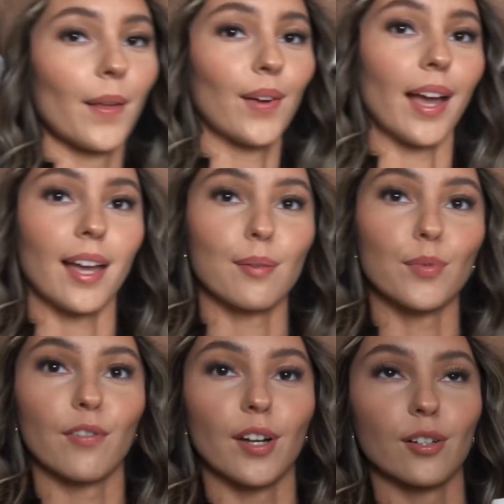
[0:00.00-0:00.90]
Okay,
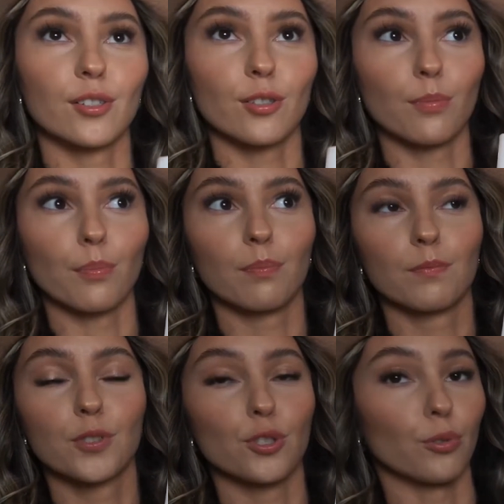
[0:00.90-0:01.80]
moving on to
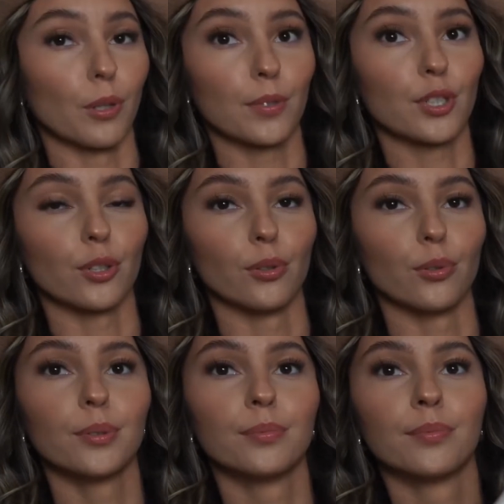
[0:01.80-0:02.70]
shoe number two.